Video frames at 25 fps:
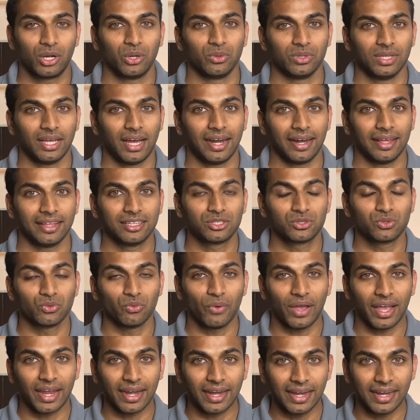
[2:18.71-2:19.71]
do that. It's
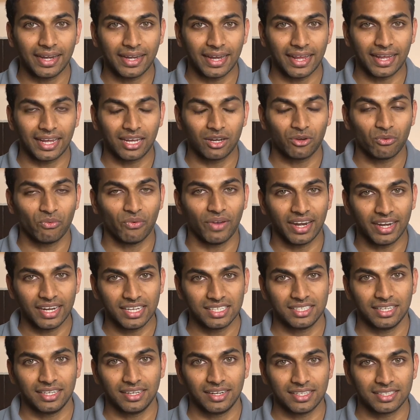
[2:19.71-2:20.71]
taken very
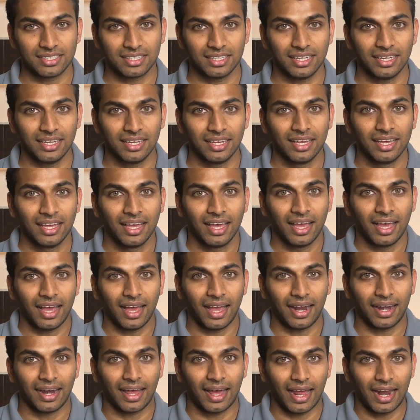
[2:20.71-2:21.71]
seriously,
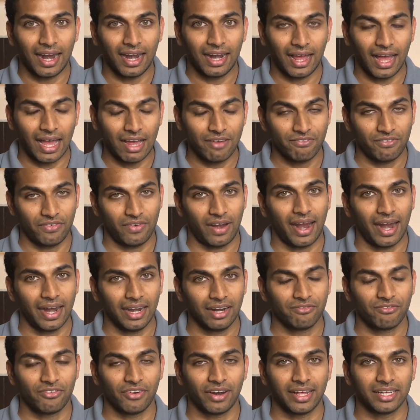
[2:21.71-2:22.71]
and I have
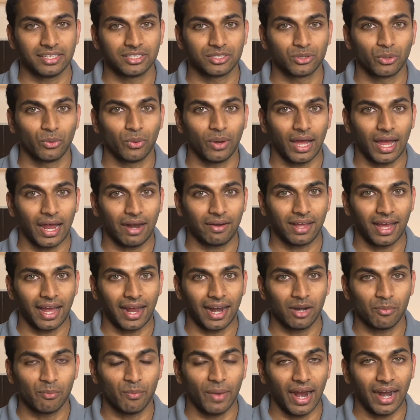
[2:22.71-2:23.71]
had friends who
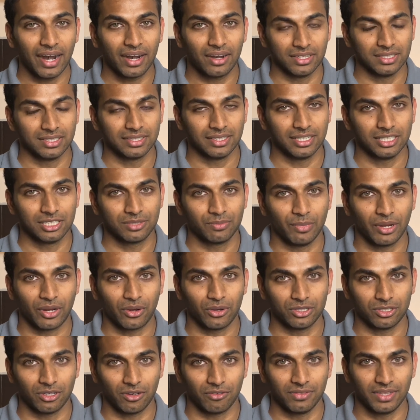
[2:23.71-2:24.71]
had bad results
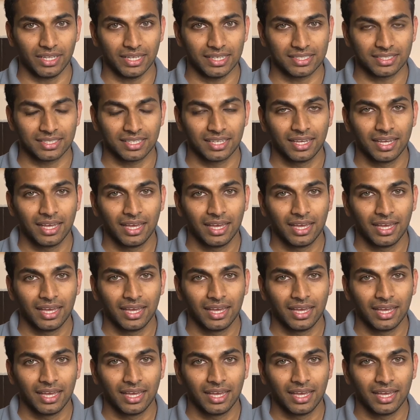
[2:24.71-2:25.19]
because of this.